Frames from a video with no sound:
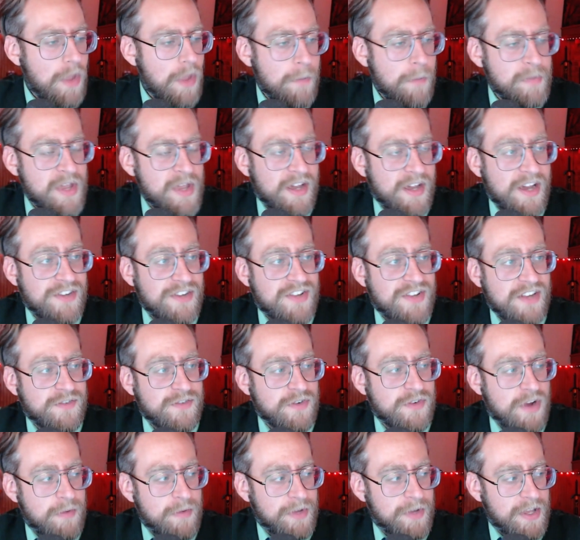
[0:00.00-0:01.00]
yeah, guys, thanks for
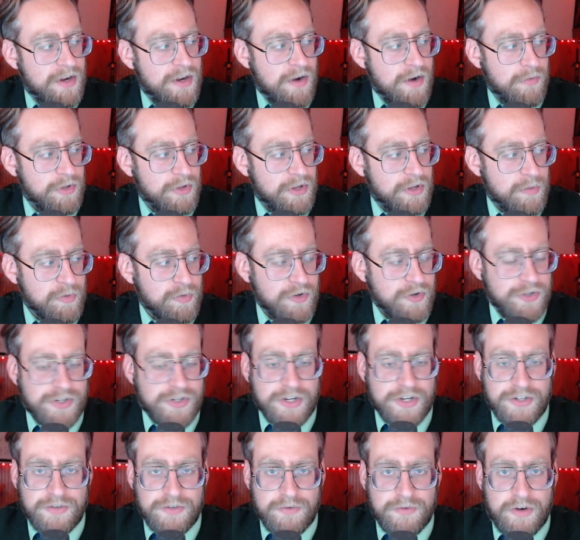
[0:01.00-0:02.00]
coming in. I really
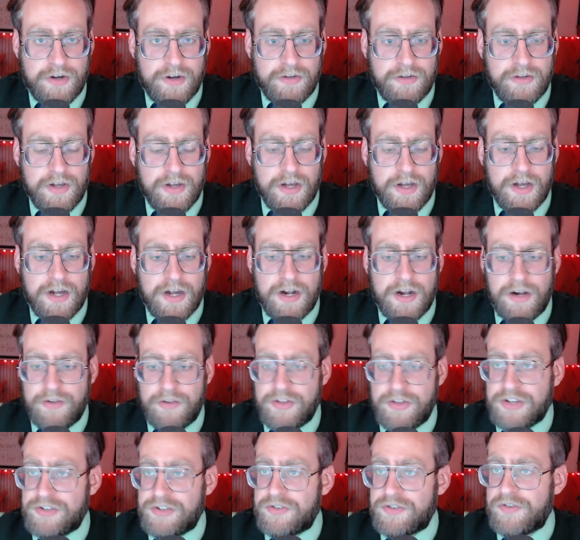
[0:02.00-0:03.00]
appreciate you all. Uh,
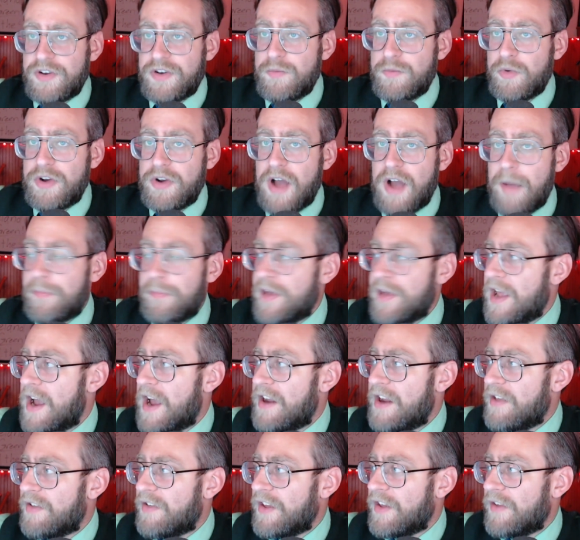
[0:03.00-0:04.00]
this stream would not be
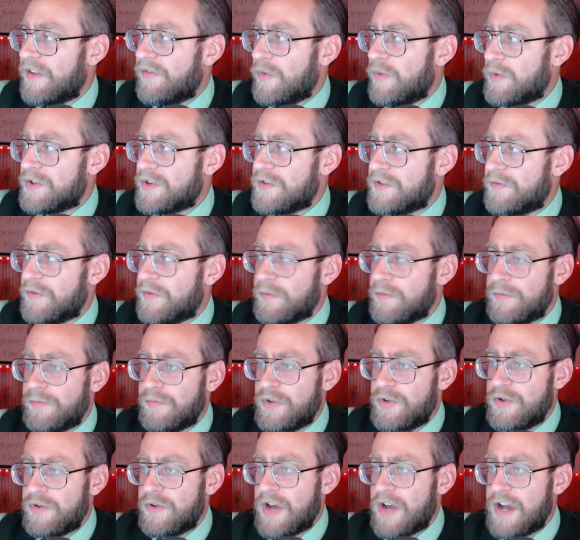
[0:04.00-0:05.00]
anything if it wasn't from
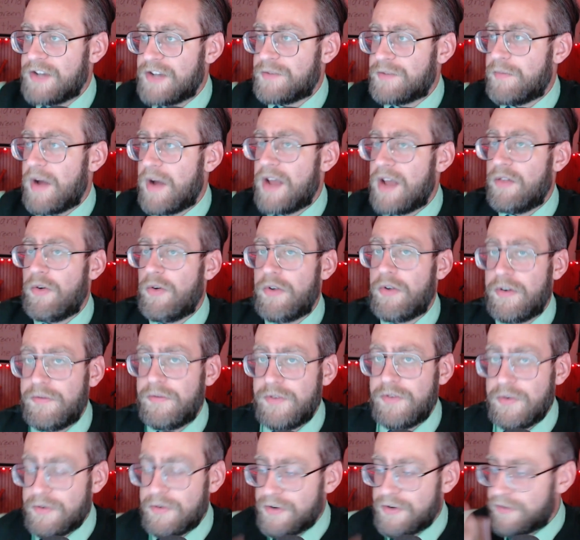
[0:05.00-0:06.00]
you guys, my loyal
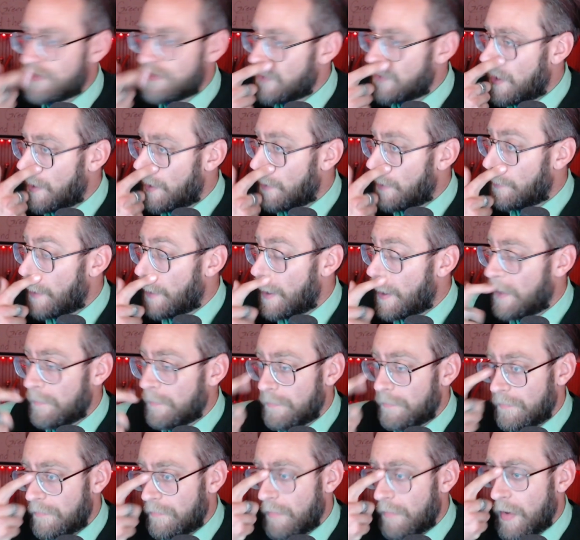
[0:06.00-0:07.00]
viewers, and
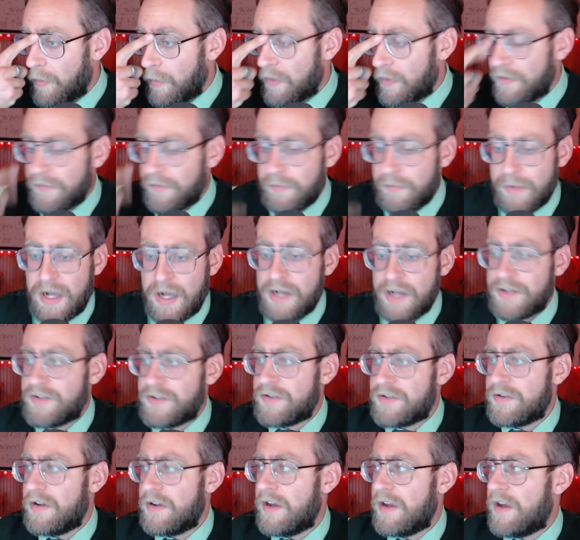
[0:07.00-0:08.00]
and my wonderful
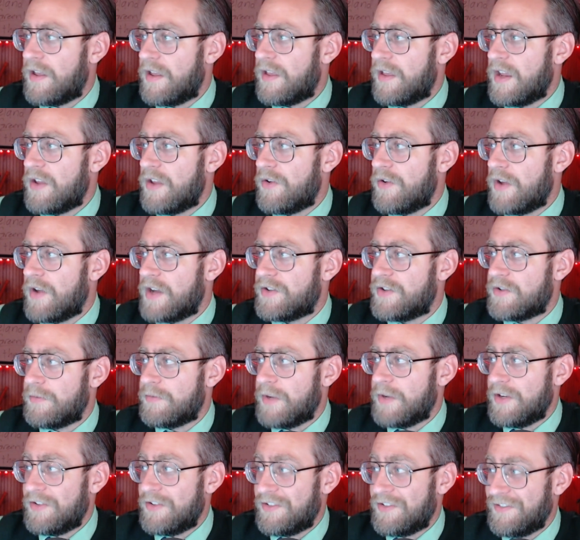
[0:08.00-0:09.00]
mods. Uh, thank you guys so
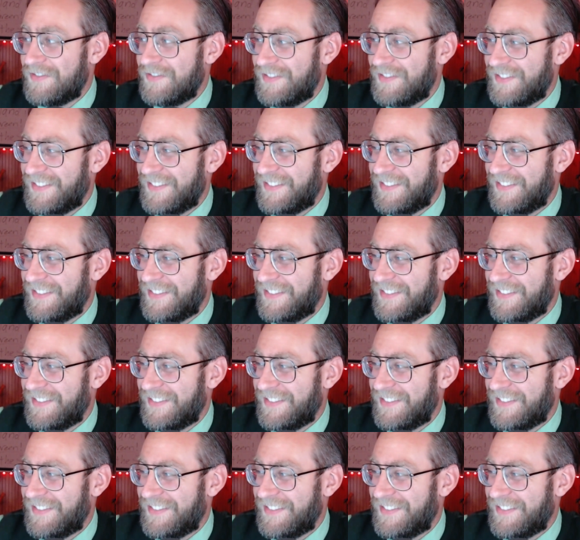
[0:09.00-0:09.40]
much.